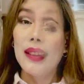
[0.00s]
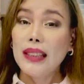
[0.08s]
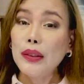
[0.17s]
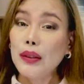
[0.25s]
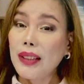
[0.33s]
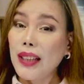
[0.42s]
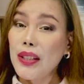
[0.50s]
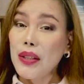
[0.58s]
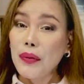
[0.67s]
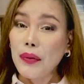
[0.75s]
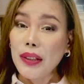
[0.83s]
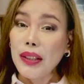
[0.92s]
In
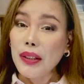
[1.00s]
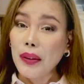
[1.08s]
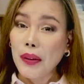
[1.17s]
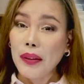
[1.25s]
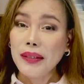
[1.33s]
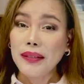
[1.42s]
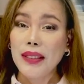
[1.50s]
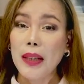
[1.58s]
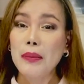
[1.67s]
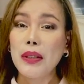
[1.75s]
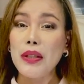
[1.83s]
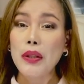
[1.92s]
today's video,
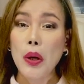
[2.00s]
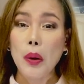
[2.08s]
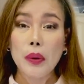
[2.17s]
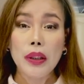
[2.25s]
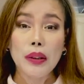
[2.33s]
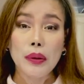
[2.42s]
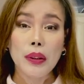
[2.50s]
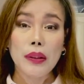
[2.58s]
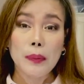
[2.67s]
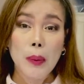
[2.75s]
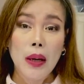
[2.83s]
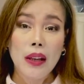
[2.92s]
I'm just going to
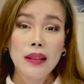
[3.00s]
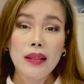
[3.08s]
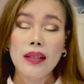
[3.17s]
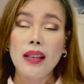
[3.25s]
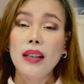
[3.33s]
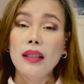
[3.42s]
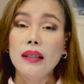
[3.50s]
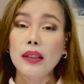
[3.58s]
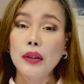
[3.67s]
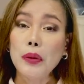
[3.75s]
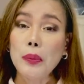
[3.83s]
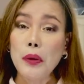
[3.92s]
unbox
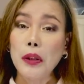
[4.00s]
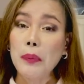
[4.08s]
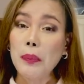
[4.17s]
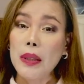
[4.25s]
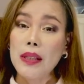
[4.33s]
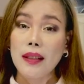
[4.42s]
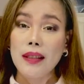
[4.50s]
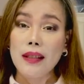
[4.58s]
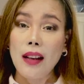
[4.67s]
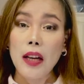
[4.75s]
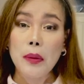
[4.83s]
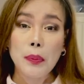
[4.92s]
the two more pieces
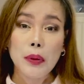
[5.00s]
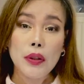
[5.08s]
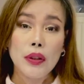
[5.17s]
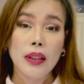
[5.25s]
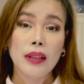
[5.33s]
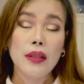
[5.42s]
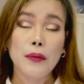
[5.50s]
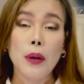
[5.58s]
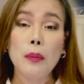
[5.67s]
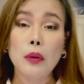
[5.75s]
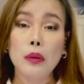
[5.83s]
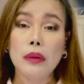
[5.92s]
I purchased
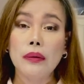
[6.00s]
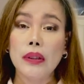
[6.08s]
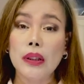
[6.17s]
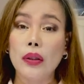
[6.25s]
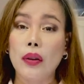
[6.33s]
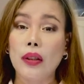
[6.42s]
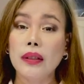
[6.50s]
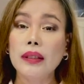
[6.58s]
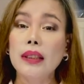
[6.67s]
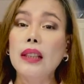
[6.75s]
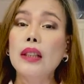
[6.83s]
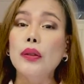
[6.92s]
from Louis
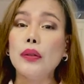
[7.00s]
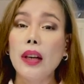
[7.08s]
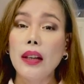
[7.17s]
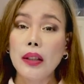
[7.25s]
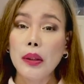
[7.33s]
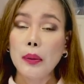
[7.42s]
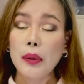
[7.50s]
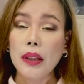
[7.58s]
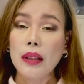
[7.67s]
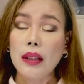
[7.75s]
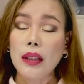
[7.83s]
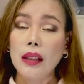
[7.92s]
Vuitton together
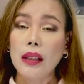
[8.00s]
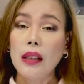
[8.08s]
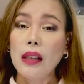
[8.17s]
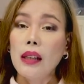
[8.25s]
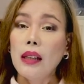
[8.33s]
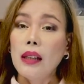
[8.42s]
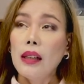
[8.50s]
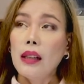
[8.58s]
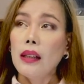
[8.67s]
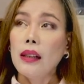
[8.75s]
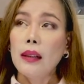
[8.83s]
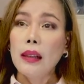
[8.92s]
with the
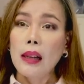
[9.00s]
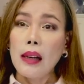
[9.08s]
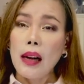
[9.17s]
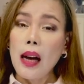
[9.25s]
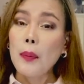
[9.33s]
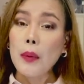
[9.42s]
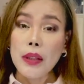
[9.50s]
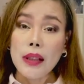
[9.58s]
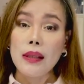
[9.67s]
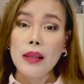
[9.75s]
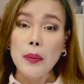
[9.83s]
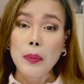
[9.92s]

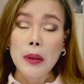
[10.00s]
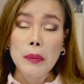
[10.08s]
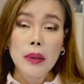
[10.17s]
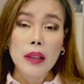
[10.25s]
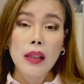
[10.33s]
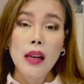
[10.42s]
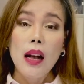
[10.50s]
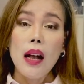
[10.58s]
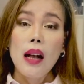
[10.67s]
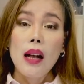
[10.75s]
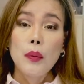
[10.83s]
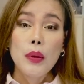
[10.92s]
Capucines BB,
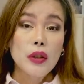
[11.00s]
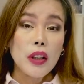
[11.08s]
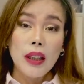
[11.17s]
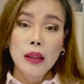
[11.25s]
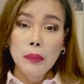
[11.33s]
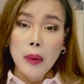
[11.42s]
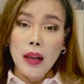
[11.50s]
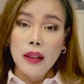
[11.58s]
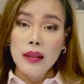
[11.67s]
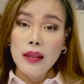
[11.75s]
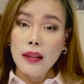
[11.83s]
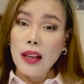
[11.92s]
which I
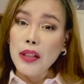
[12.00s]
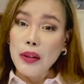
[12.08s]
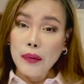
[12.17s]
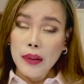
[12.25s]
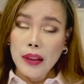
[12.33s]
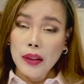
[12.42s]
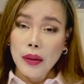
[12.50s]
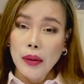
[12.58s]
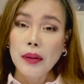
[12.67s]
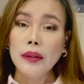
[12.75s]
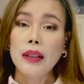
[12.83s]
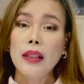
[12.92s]
unboxed last
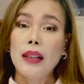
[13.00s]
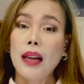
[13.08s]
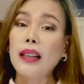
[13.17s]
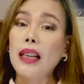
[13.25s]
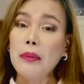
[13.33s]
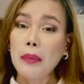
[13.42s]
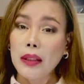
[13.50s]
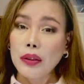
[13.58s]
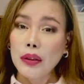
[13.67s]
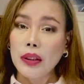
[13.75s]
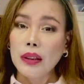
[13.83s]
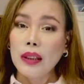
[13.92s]
video. Like I
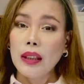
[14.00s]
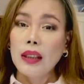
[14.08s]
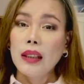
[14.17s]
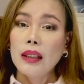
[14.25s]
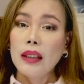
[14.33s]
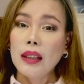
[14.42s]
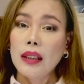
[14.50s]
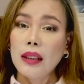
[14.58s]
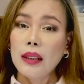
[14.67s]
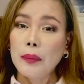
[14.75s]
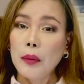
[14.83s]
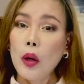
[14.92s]
mentioned,
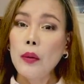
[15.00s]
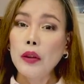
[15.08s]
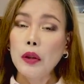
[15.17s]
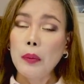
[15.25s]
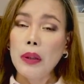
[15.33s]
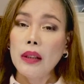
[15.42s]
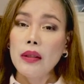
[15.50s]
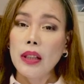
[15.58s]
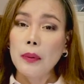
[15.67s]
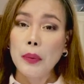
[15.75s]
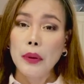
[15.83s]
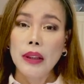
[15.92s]
I'm going to make a
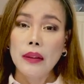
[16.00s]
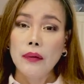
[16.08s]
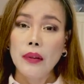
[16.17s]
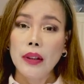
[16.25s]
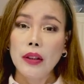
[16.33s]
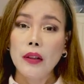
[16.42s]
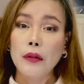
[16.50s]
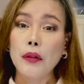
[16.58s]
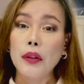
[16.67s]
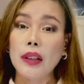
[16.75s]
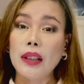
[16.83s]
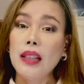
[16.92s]
separate video
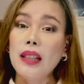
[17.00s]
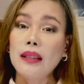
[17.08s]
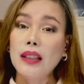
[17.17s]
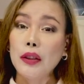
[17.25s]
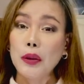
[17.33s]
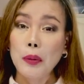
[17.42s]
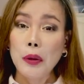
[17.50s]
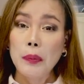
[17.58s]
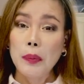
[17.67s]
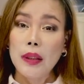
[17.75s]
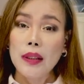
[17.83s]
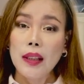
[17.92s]
for the two more
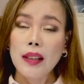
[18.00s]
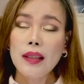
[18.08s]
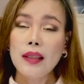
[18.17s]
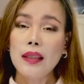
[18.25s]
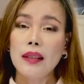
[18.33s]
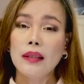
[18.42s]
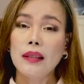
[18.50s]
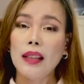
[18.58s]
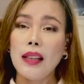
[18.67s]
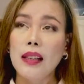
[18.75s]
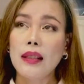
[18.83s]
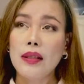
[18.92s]
pieces.
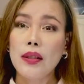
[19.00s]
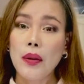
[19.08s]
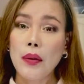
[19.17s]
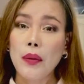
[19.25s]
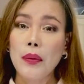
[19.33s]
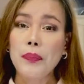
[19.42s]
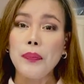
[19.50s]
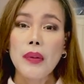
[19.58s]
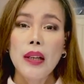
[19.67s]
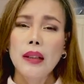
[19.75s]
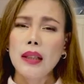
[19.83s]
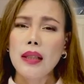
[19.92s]
And so,
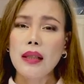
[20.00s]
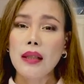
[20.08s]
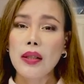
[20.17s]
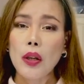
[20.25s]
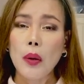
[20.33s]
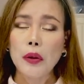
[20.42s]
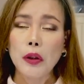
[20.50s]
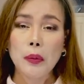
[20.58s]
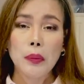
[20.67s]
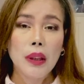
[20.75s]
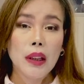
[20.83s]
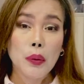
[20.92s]
this is just going to
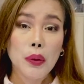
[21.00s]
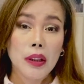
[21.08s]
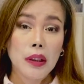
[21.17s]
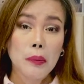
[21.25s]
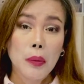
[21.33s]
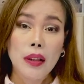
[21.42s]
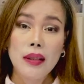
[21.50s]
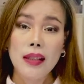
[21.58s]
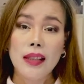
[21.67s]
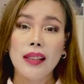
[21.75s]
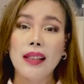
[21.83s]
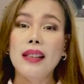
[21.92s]
be a quick
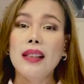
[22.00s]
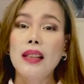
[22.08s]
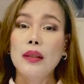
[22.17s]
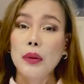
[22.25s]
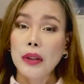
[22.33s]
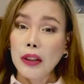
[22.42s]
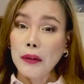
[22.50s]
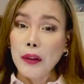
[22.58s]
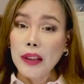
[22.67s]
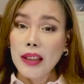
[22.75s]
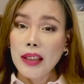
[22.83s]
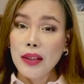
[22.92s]
unboxing. Without
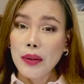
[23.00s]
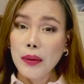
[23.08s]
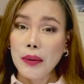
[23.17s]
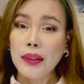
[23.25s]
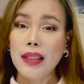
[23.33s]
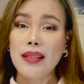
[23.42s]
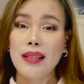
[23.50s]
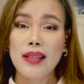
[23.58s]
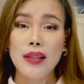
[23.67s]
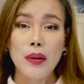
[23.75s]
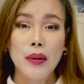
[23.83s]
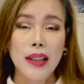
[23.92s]
further ado, let's
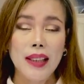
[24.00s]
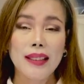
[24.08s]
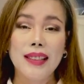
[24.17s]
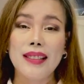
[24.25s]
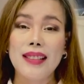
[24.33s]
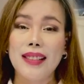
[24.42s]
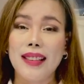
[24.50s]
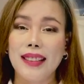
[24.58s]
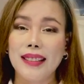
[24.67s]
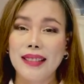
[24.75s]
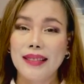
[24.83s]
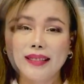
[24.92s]
just go ahead and
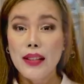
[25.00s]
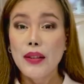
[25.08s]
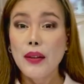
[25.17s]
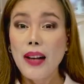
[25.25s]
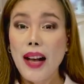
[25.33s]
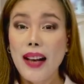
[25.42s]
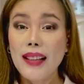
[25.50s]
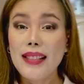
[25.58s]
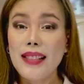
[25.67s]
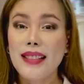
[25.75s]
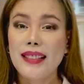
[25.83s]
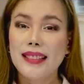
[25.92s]
start. So
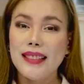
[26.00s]
guys,